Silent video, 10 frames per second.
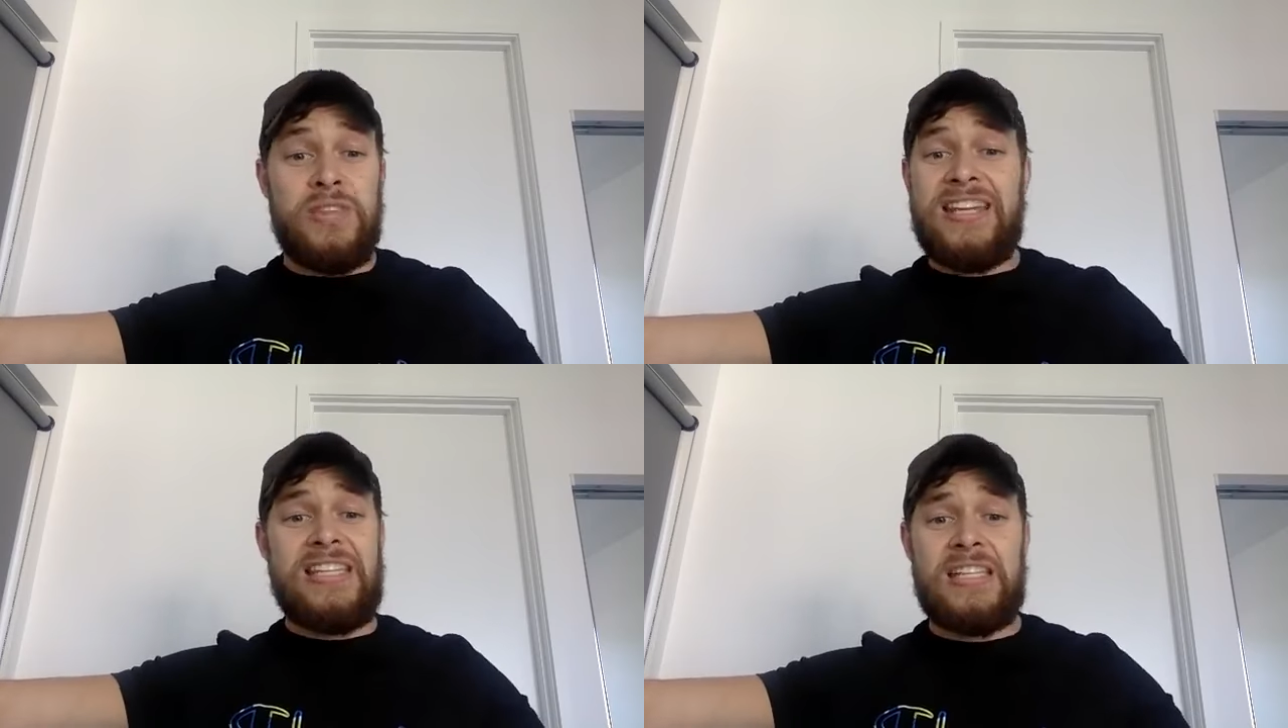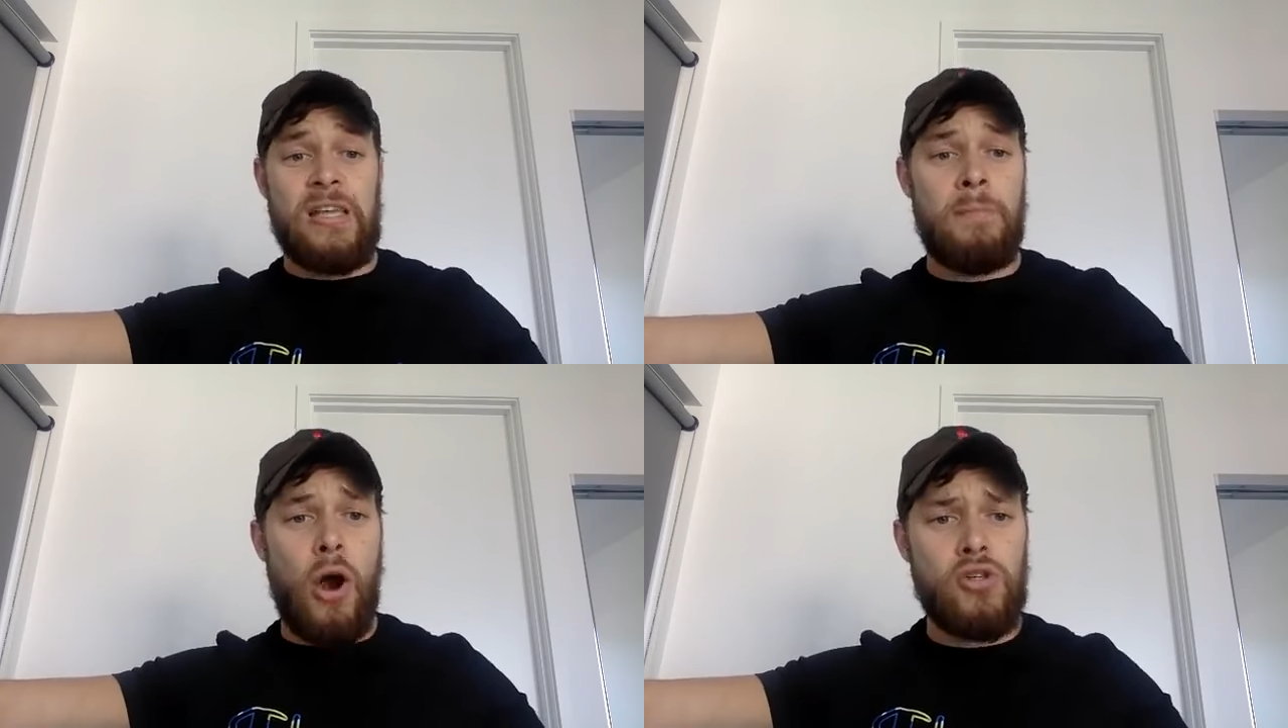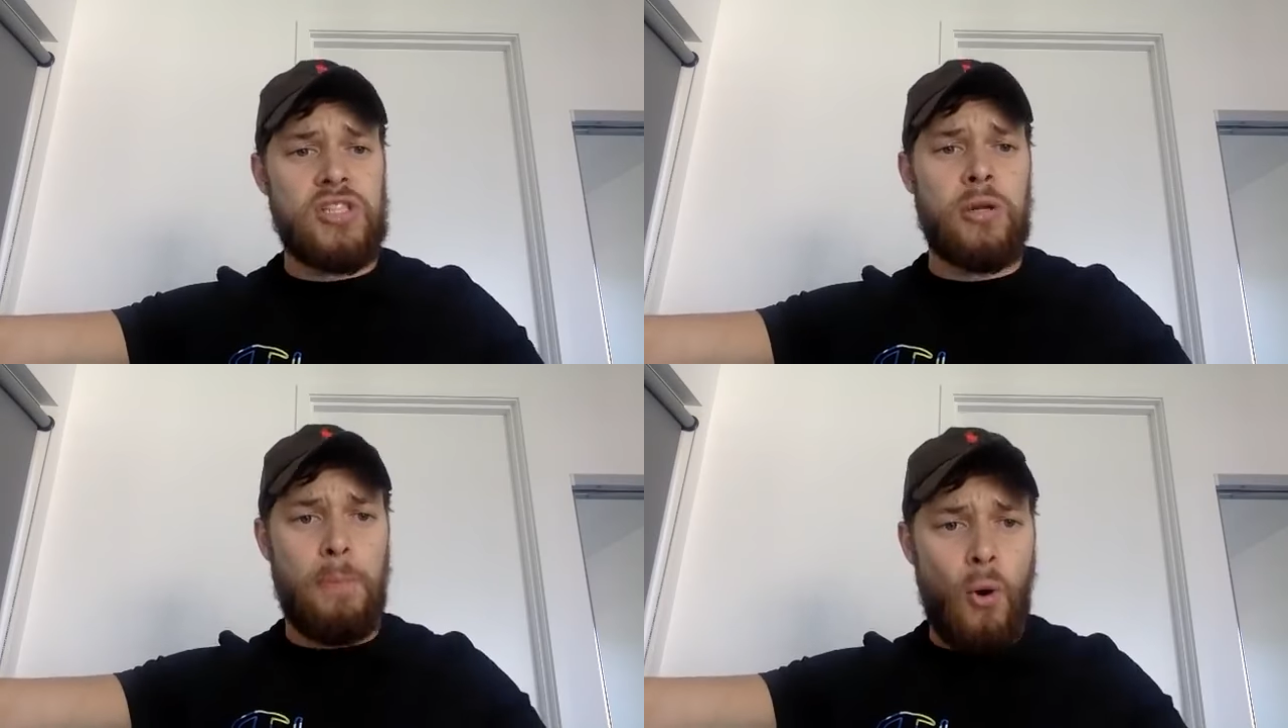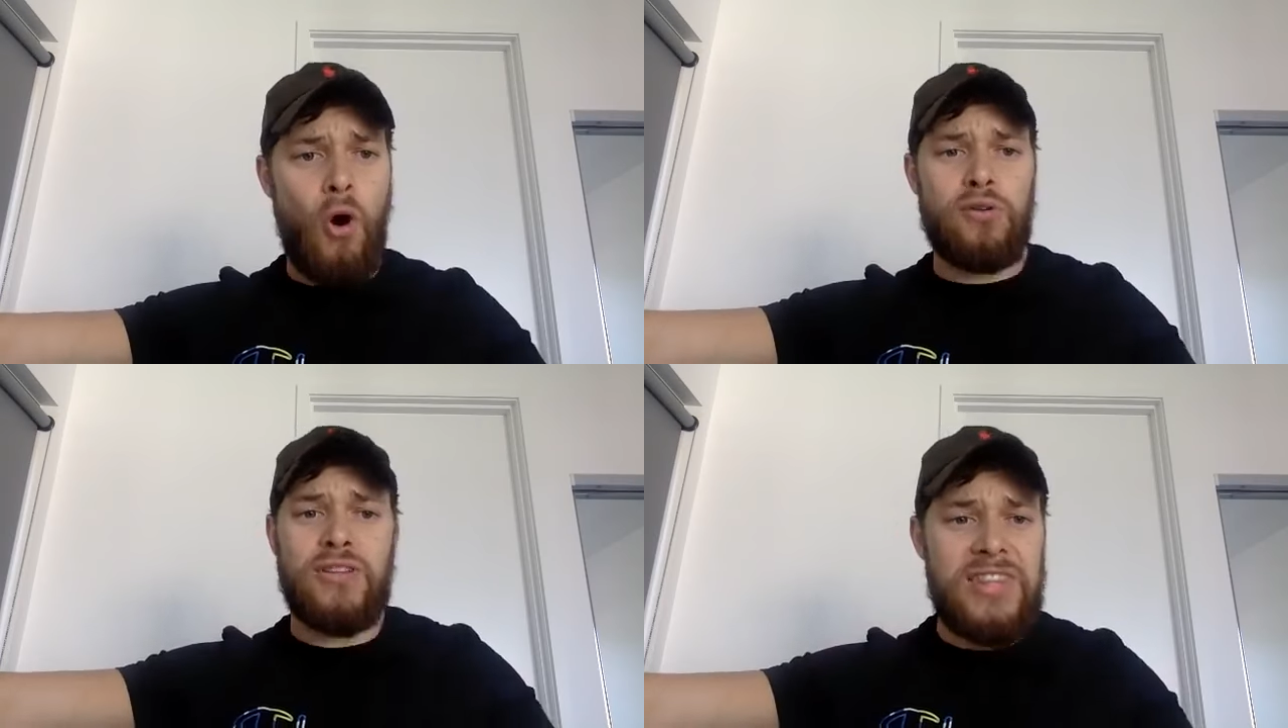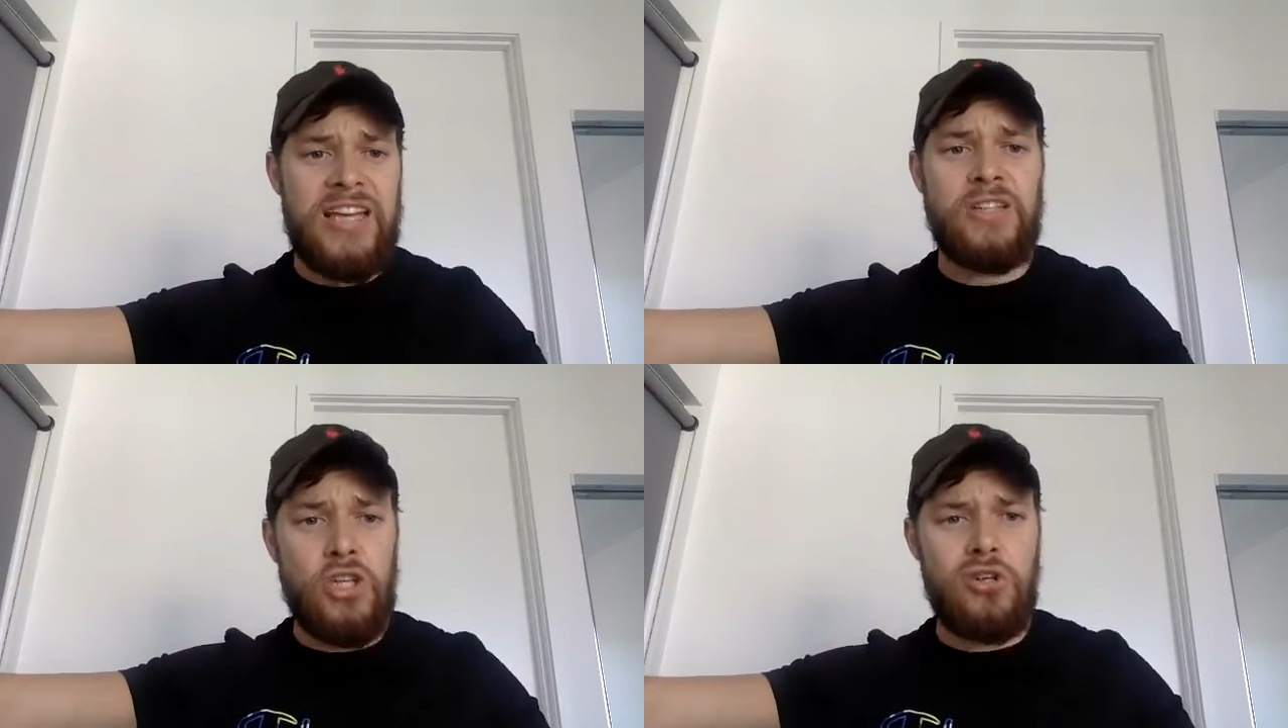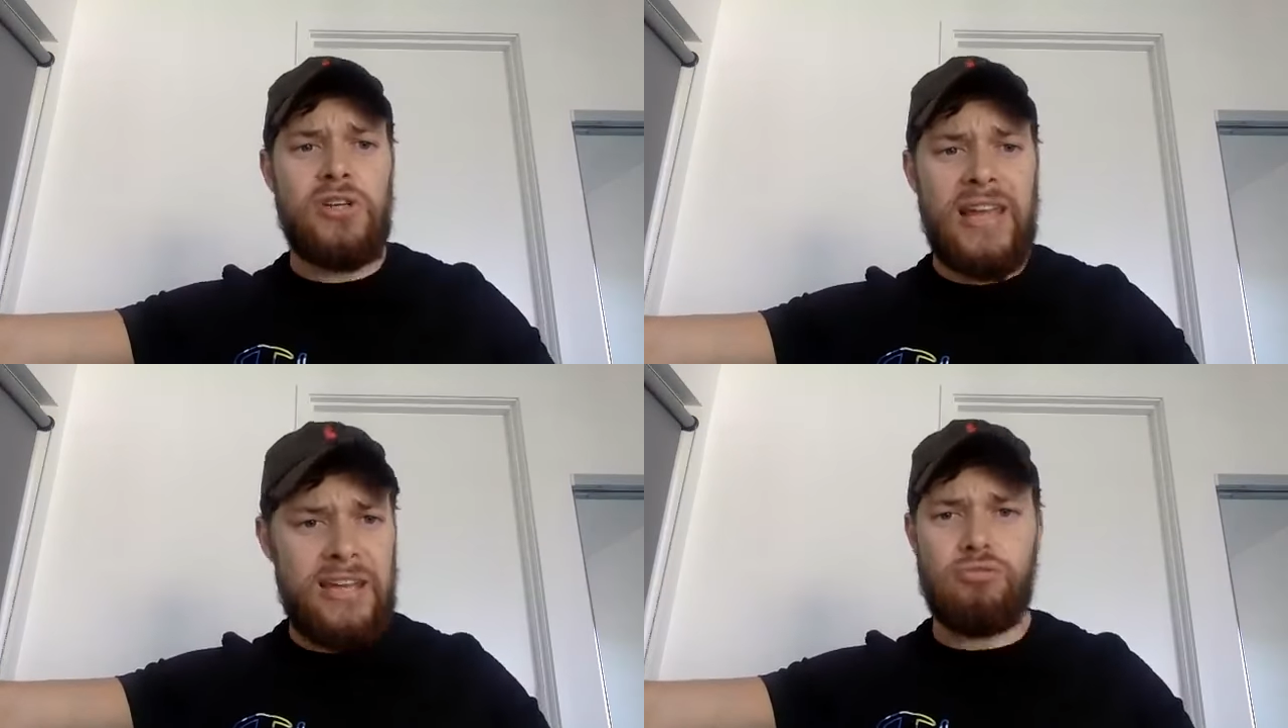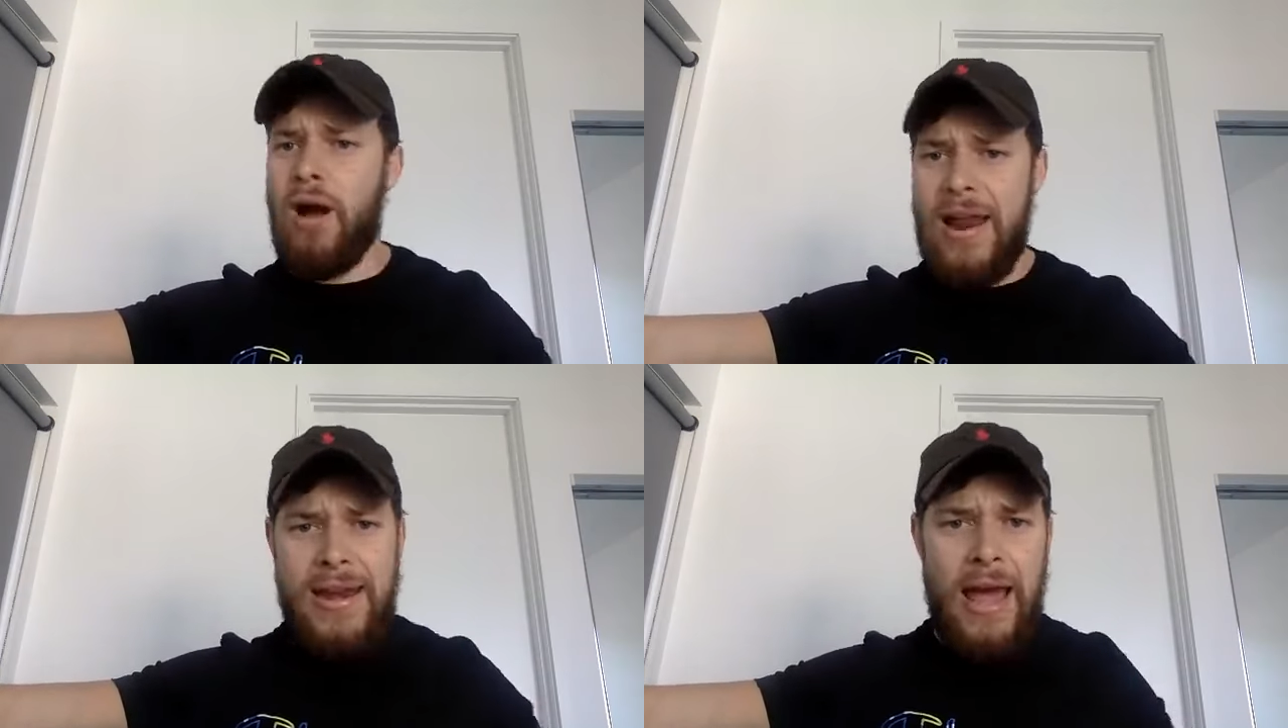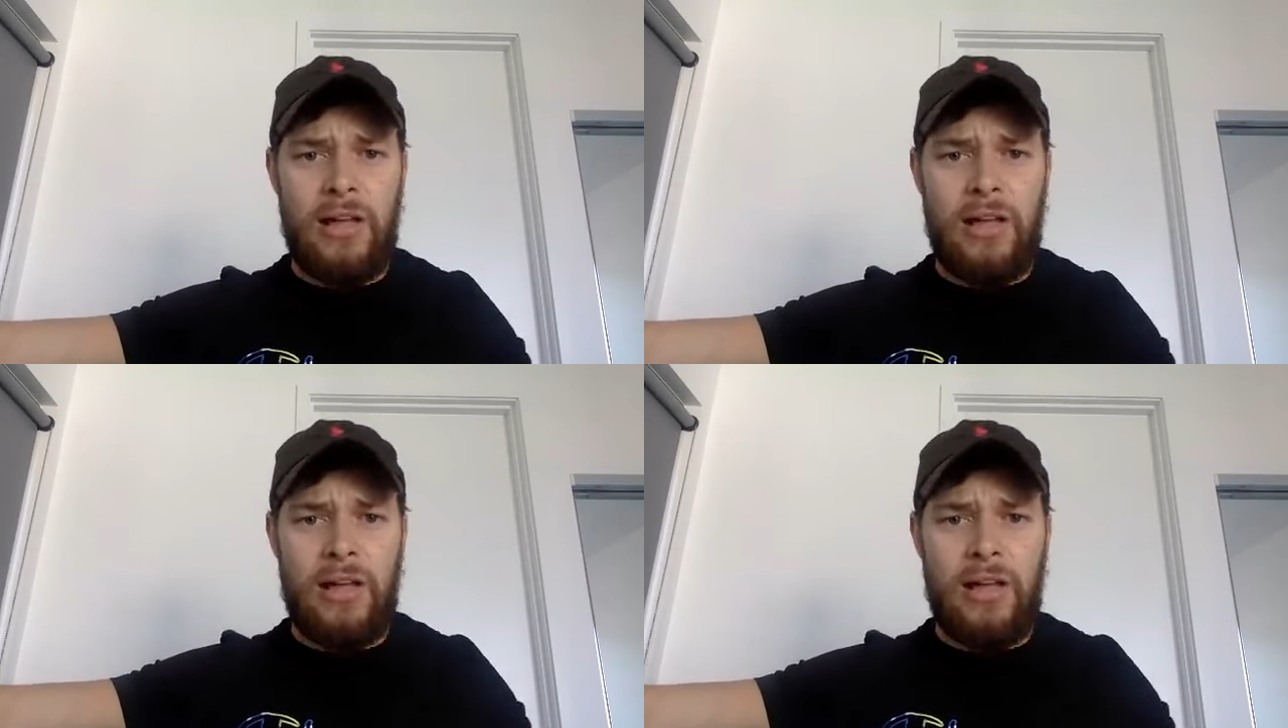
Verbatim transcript: this is the most important thing that you need right now.